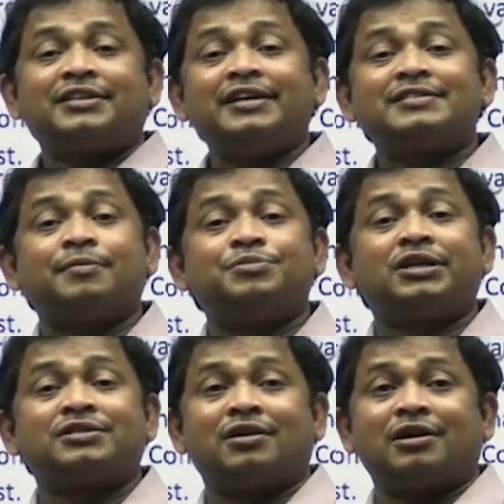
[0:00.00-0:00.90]
3
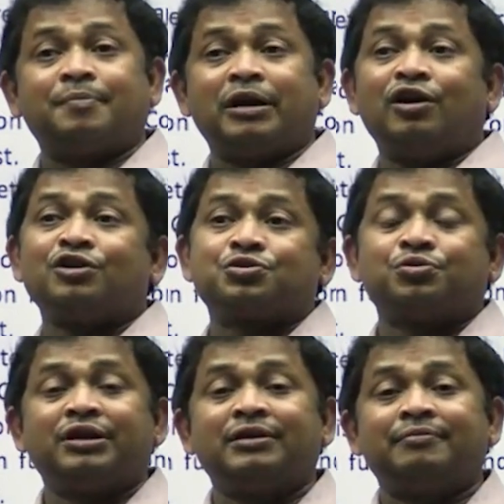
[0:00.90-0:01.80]
subjects belongs to
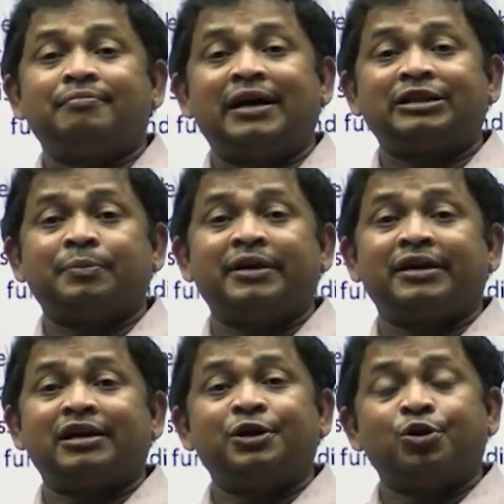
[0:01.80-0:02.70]
the
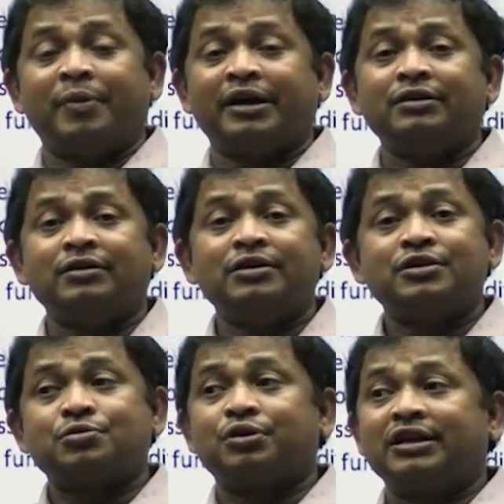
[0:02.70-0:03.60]
mathematical domain,
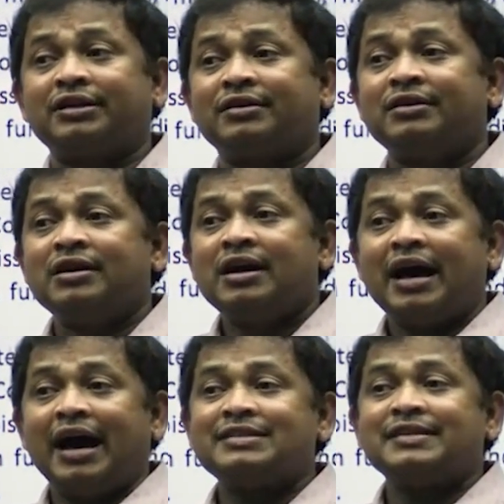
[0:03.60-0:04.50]
so that
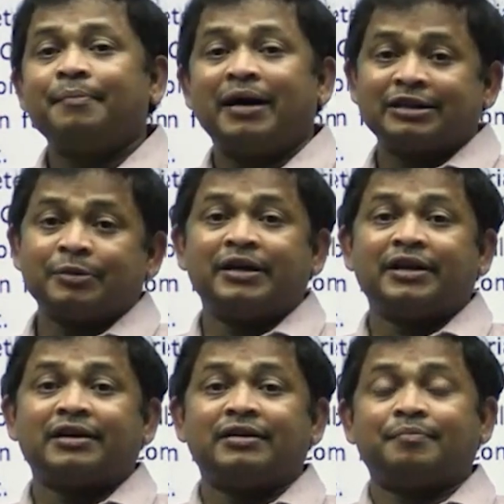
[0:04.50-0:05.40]
as a
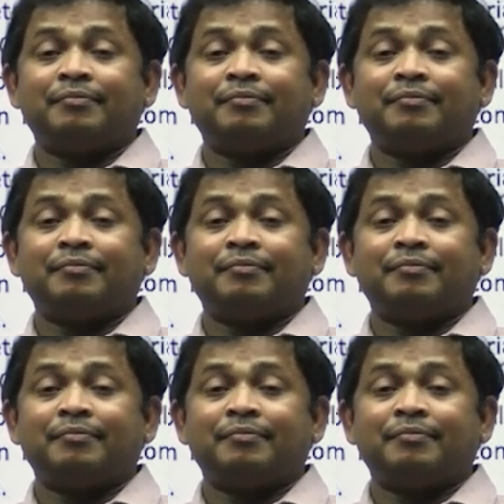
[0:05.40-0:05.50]
mathematics